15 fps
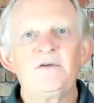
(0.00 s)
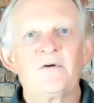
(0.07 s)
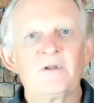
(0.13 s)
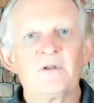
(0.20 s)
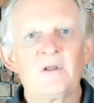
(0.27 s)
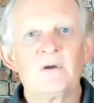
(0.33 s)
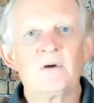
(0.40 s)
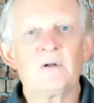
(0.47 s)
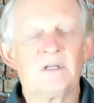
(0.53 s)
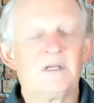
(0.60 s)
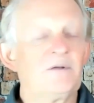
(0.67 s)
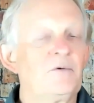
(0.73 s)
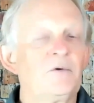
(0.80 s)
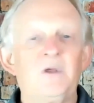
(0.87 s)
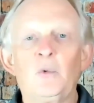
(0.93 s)
heard
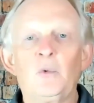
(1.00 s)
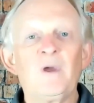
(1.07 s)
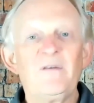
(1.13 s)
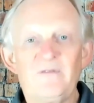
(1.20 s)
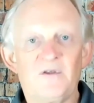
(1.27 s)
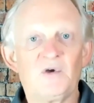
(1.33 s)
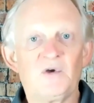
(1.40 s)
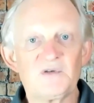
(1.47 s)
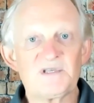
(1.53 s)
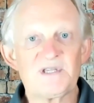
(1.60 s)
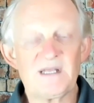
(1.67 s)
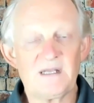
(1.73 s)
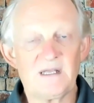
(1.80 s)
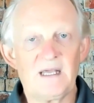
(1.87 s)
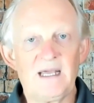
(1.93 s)
we've used
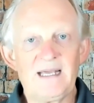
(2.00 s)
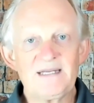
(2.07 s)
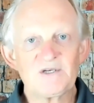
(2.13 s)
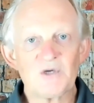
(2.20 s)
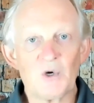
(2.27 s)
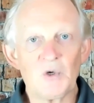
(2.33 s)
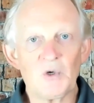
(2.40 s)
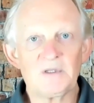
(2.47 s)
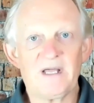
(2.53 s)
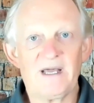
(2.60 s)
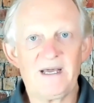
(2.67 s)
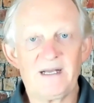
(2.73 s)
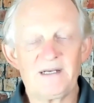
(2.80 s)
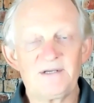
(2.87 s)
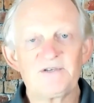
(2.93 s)
the age-old
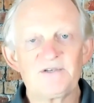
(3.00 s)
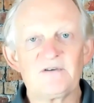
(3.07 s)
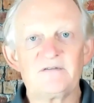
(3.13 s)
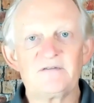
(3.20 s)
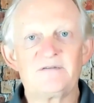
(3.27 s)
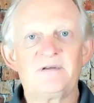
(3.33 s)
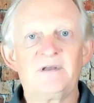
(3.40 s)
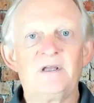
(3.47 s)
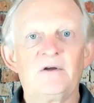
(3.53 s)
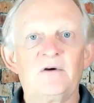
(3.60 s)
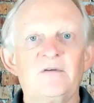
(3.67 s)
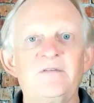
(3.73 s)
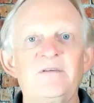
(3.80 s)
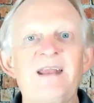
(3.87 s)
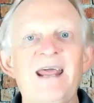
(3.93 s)
adage of,
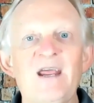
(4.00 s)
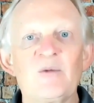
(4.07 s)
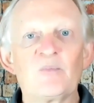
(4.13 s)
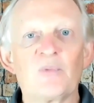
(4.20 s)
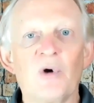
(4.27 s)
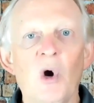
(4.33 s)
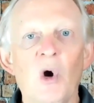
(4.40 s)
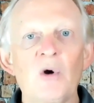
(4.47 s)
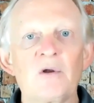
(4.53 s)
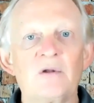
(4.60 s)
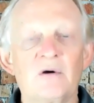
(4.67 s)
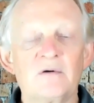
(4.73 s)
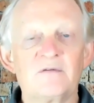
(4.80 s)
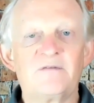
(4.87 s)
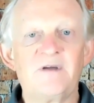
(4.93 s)
if it ain't broke,
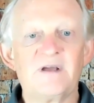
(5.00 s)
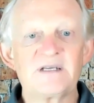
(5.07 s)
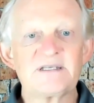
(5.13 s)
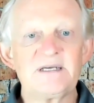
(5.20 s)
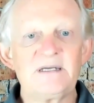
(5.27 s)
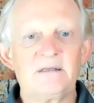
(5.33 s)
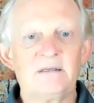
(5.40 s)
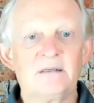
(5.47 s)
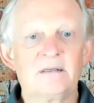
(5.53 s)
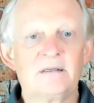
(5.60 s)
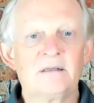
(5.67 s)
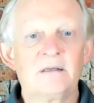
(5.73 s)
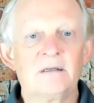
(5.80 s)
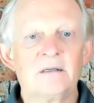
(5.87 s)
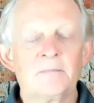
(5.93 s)
don't fix it.
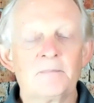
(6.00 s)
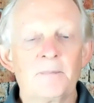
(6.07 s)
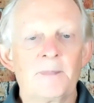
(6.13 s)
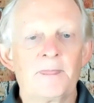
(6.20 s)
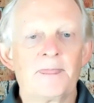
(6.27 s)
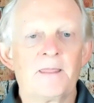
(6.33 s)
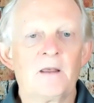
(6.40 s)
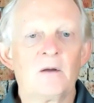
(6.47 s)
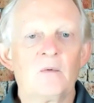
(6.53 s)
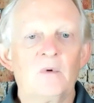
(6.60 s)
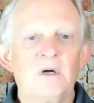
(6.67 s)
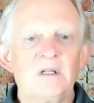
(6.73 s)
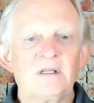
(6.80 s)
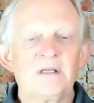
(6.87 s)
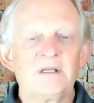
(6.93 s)

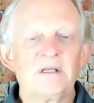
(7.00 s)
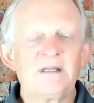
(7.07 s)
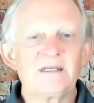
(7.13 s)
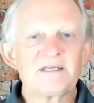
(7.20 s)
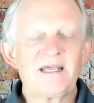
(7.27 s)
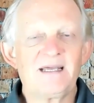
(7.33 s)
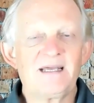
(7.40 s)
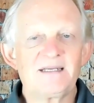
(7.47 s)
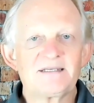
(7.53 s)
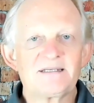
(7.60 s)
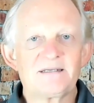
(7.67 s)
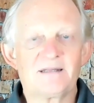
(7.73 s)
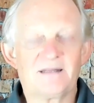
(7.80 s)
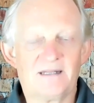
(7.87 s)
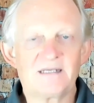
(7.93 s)
Well, in this case,
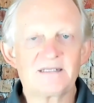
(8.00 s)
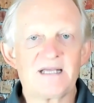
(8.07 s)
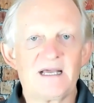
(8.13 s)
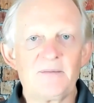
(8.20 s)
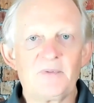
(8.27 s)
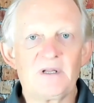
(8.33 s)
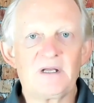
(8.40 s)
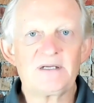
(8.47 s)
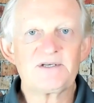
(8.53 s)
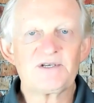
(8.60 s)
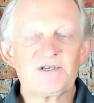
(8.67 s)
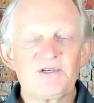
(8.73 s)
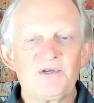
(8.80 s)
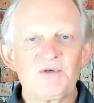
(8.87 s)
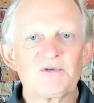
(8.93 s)
the example I
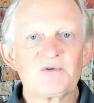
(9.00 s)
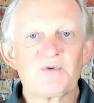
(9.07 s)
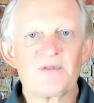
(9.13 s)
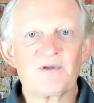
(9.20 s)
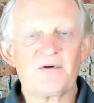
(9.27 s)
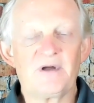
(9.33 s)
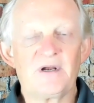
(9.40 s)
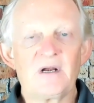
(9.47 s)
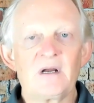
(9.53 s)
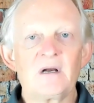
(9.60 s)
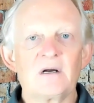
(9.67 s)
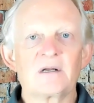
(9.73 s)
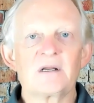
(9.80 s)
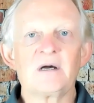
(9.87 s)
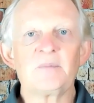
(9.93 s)
just used with the credit
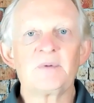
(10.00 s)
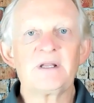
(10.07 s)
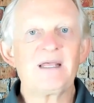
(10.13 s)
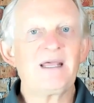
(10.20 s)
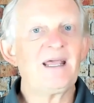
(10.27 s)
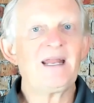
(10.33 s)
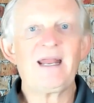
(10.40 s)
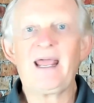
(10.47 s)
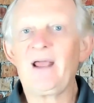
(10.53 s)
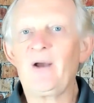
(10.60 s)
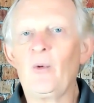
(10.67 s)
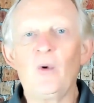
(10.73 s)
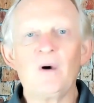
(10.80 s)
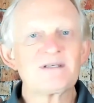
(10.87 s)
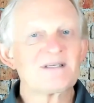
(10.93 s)
card company, it
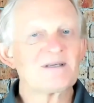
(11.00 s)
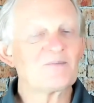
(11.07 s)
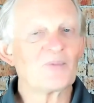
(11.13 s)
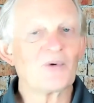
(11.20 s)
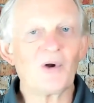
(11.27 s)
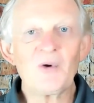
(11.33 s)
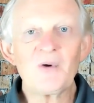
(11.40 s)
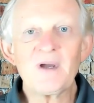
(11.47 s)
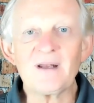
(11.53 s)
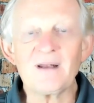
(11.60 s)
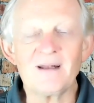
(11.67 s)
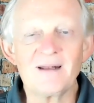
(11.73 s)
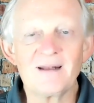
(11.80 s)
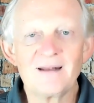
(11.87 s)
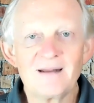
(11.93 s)
wasn't broken.
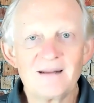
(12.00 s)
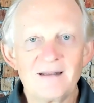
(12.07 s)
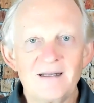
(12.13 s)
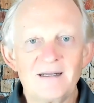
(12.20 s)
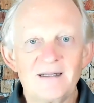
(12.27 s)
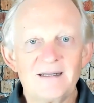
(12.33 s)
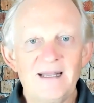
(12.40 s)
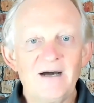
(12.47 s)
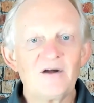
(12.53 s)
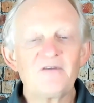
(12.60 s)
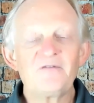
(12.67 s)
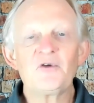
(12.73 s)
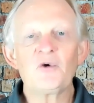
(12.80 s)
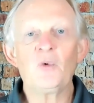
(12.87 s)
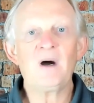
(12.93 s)
Now,
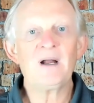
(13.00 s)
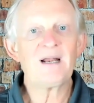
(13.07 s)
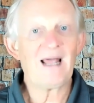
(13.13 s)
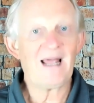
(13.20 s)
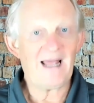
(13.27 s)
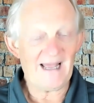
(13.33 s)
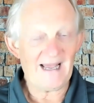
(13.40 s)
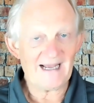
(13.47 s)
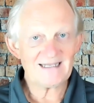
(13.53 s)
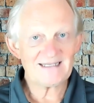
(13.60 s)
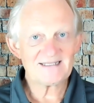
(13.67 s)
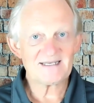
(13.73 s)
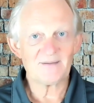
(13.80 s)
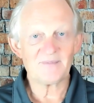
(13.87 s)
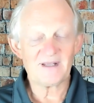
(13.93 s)
if you want to add
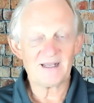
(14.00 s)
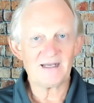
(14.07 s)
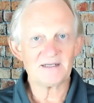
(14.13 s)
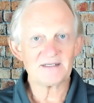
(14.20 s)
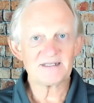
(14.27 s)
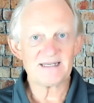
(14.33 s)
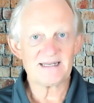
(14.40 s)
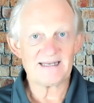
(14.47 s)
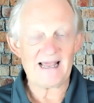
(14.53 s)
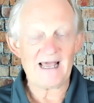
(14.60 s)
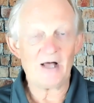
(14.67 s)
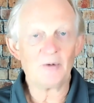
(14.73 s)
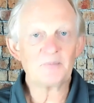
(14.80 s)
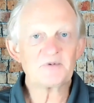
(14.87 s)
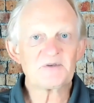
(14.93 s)
something else that
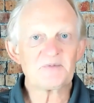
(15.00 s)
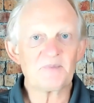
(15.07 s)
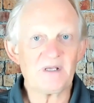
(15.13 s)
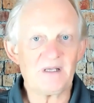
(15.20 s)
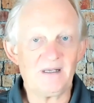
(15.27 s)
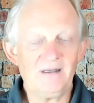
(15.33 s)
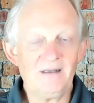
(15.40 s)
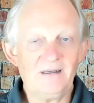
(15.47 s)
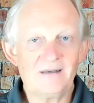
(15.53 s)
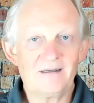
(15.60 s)
helps me,